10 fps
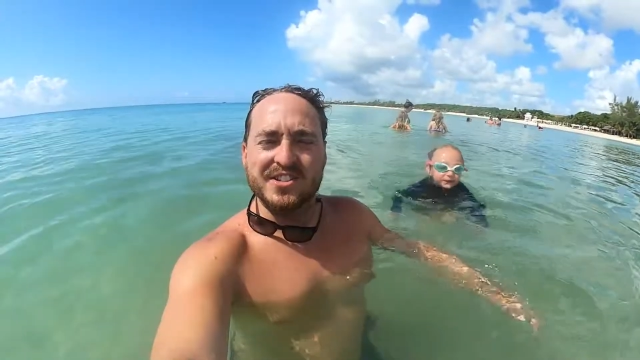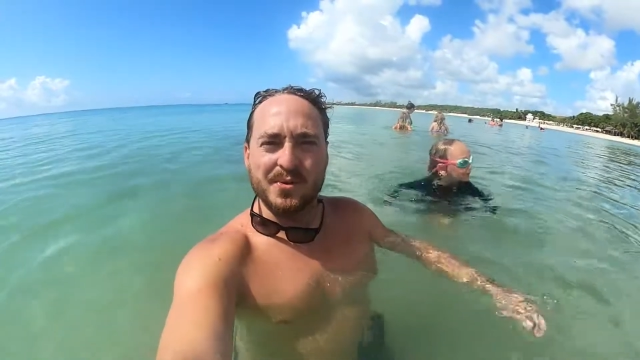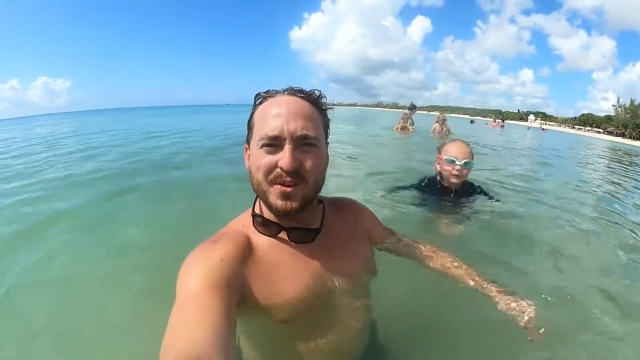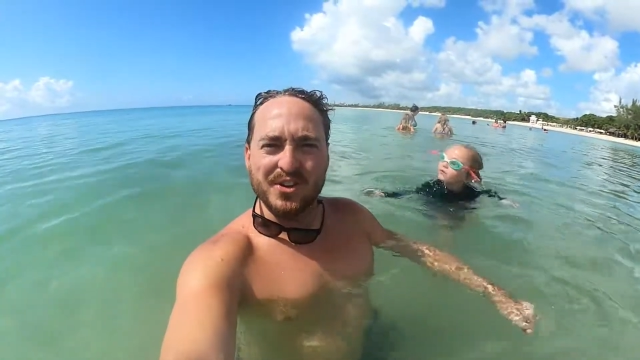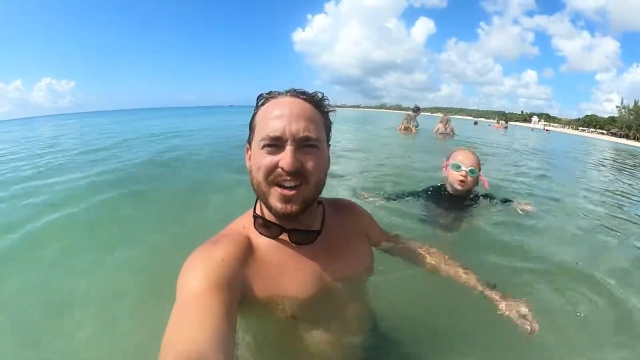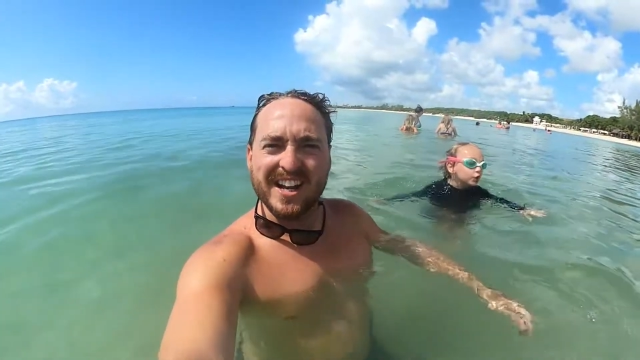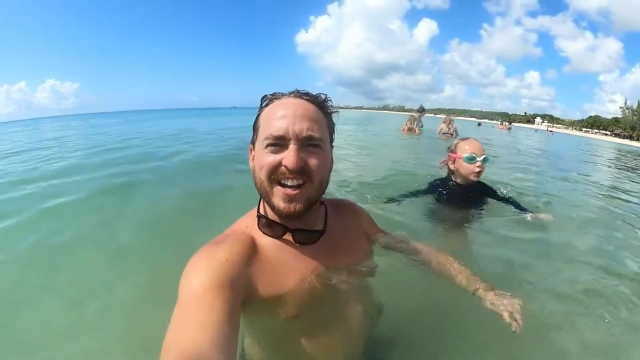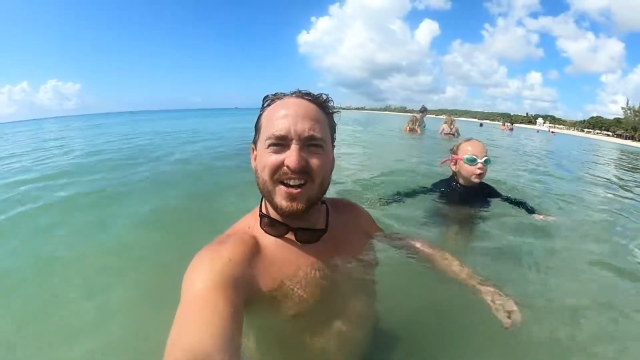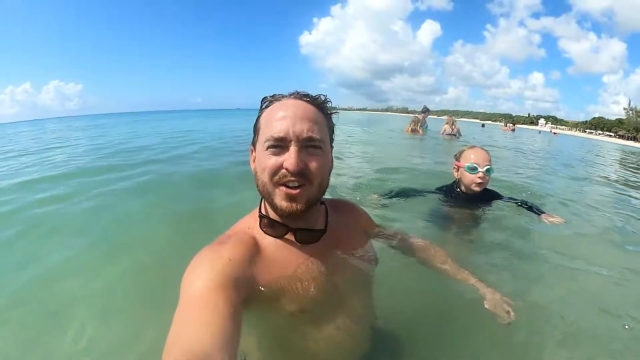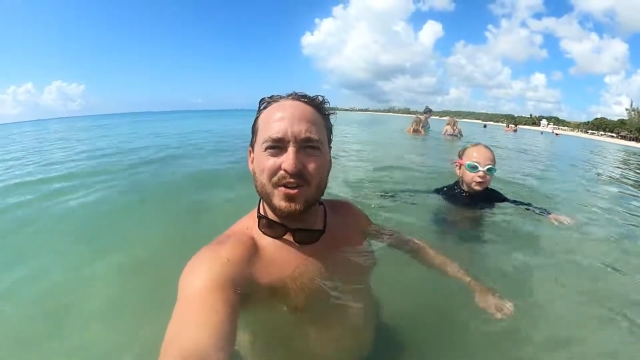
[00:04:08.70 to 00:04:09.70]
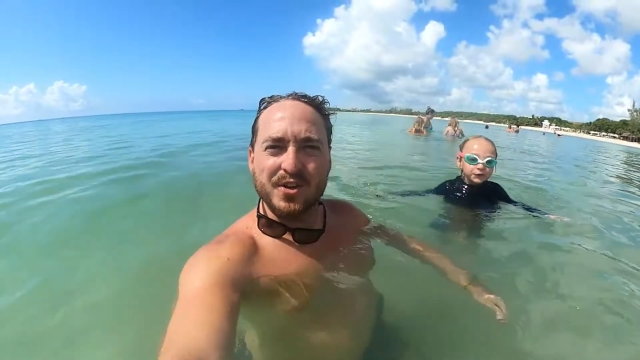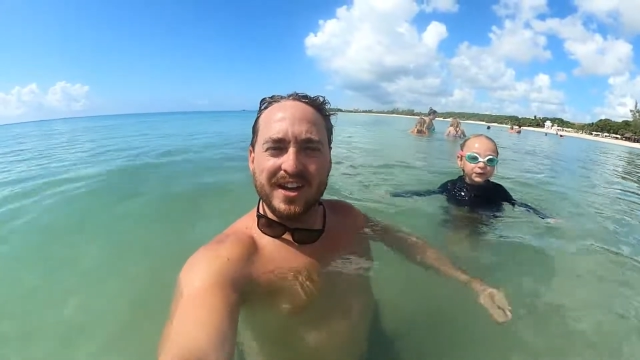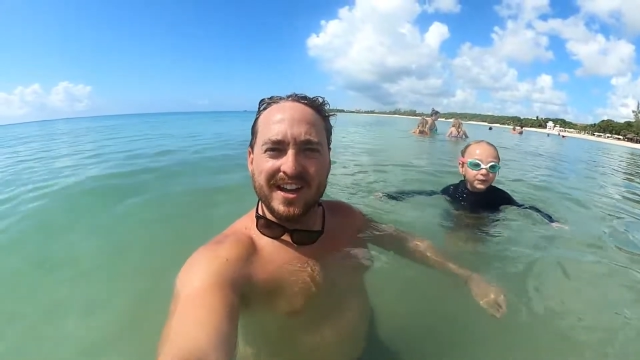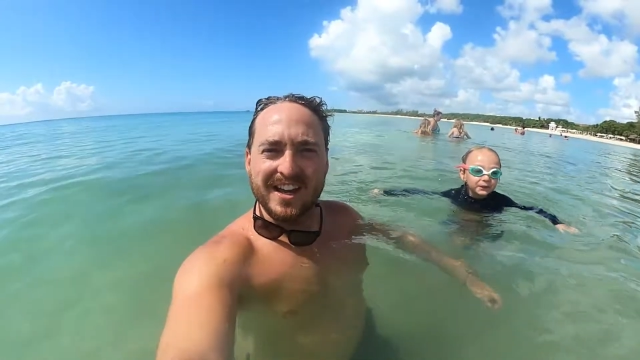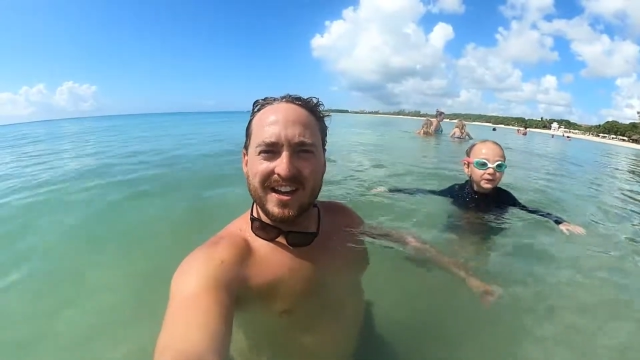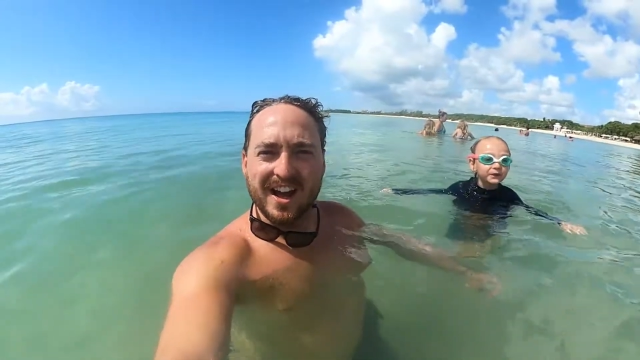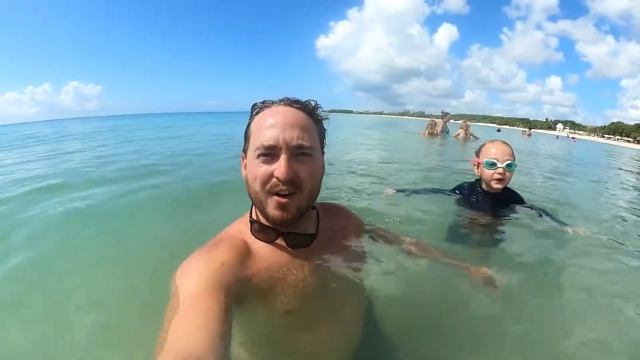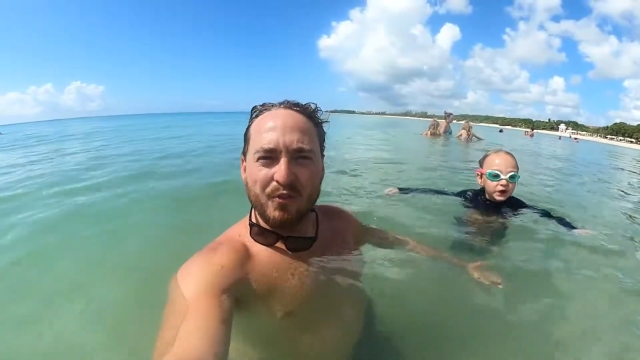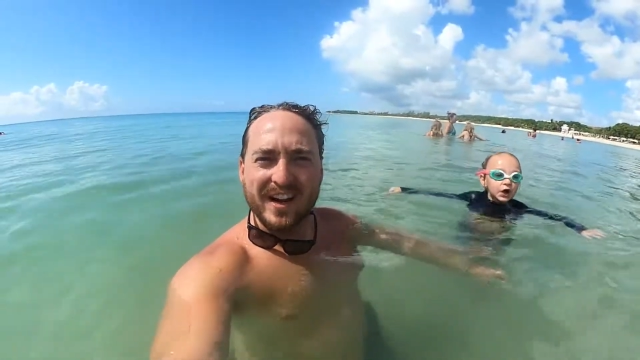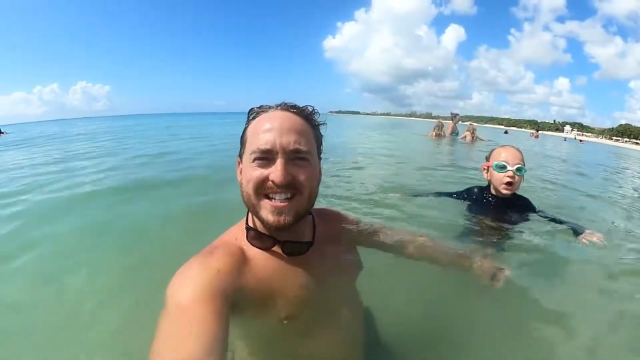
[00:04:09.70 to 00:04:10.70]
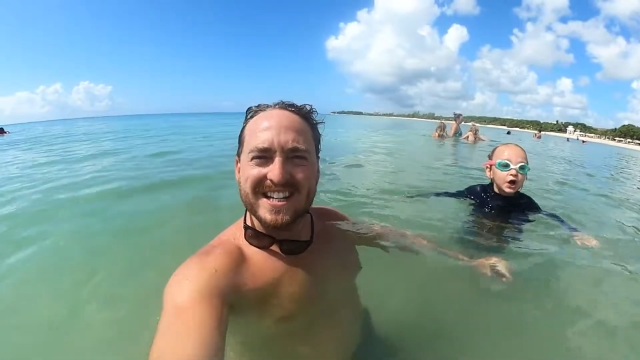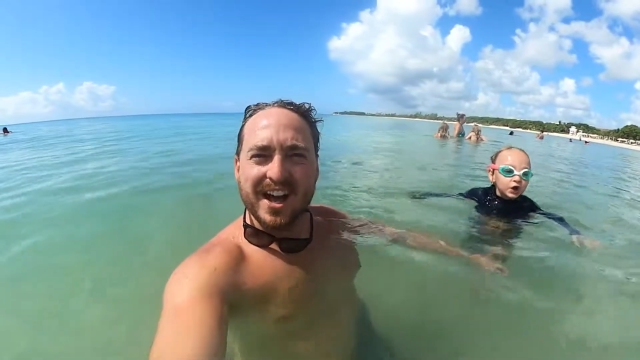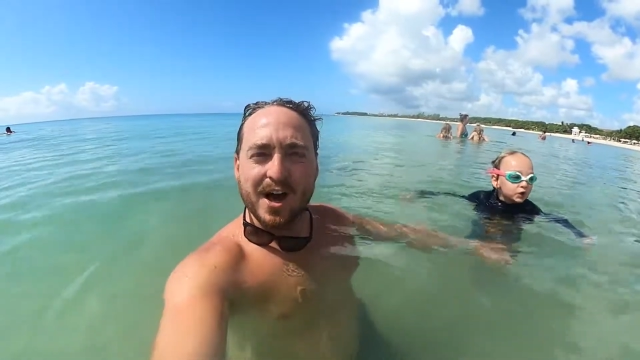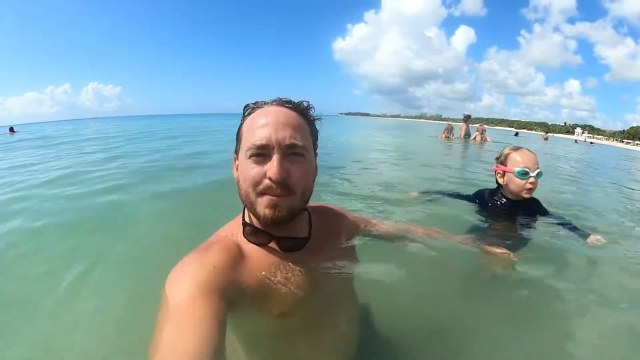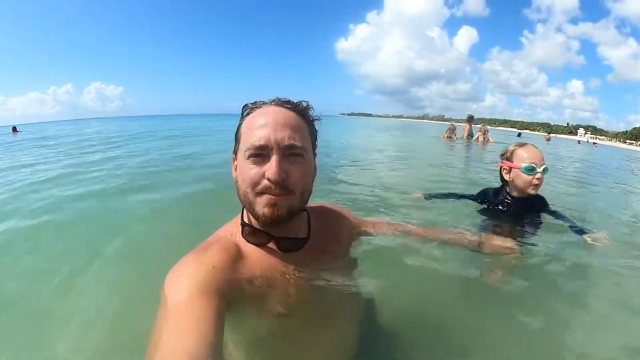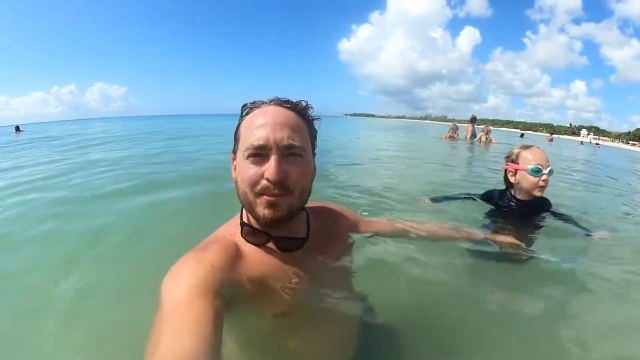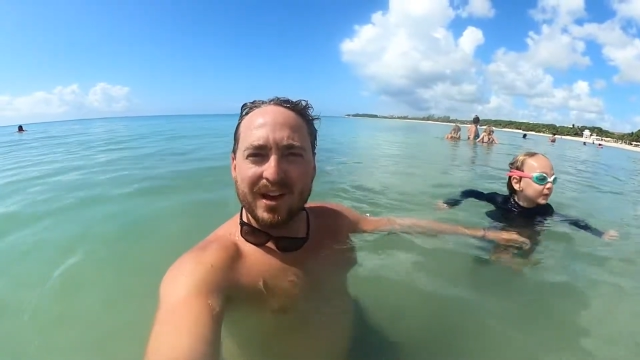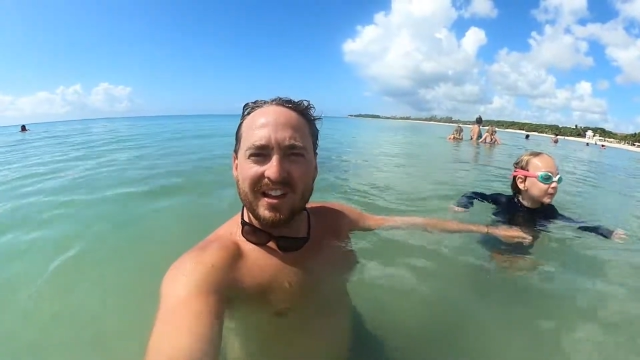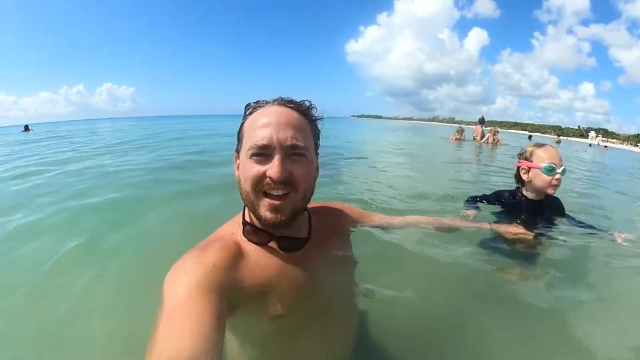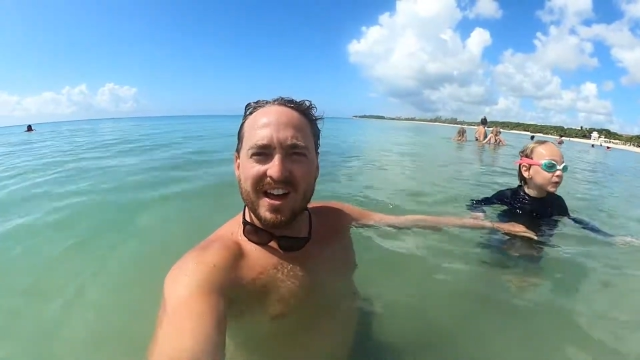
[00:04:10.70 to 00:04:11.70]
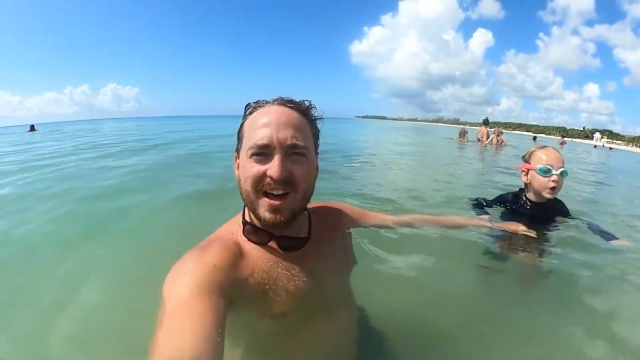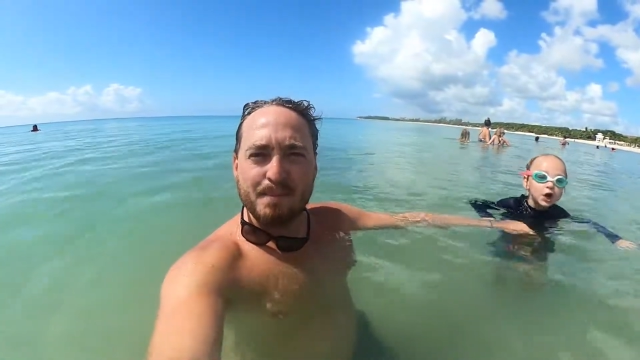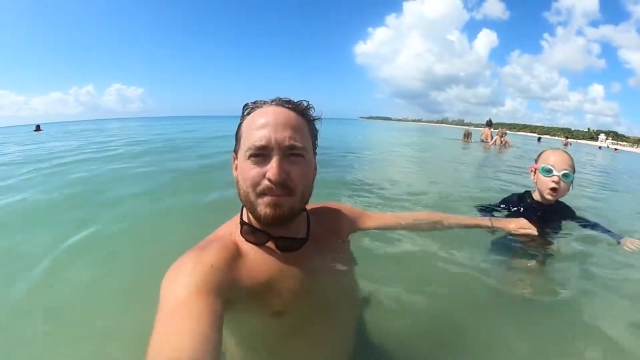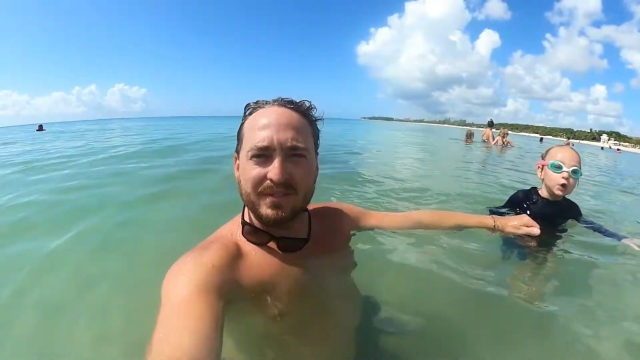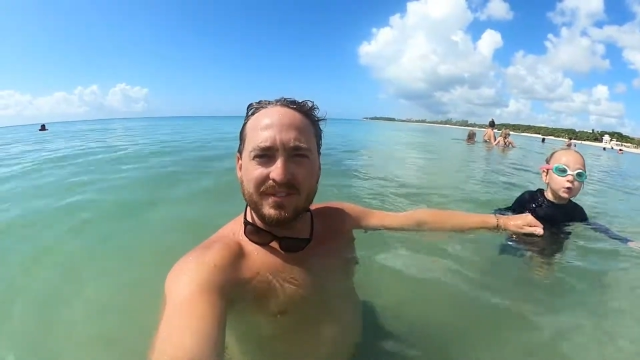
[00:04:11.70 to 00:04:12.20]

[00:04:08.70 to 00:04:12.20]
So when you get here, you can uh, rent an umbrella.